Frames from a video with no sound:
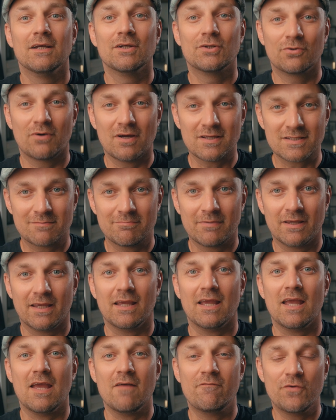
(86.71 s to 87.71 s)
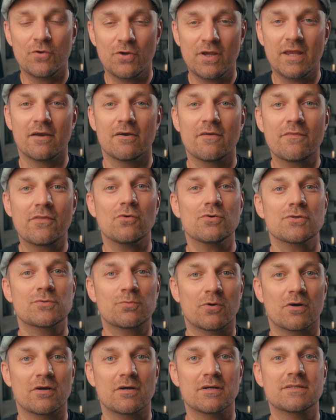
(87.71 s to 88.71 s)
Trust me, if you hear those
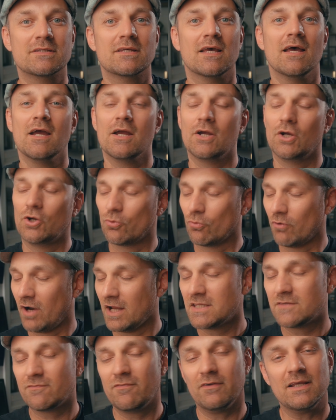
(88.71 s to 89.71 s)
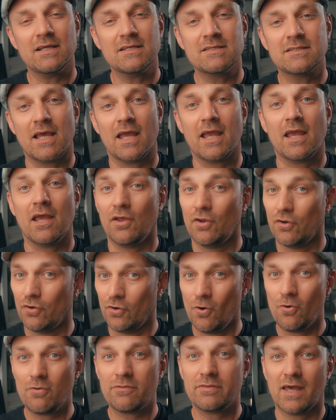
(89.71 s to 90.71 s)
words, gracefully say
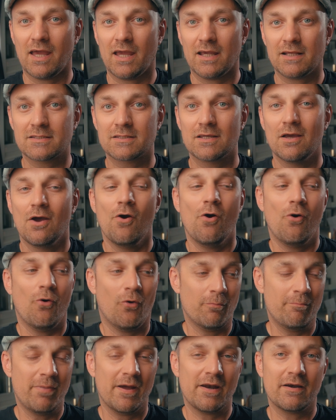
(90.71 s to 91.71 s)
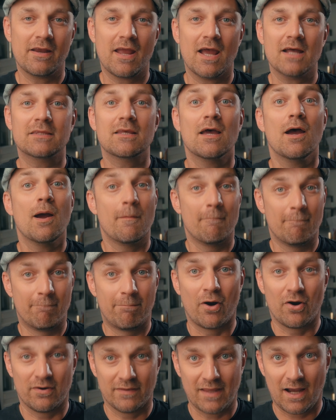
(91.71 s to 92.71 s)
no thanks, or better yet,
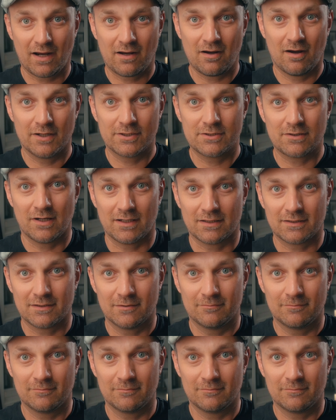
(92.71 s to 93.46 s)
burn that contract.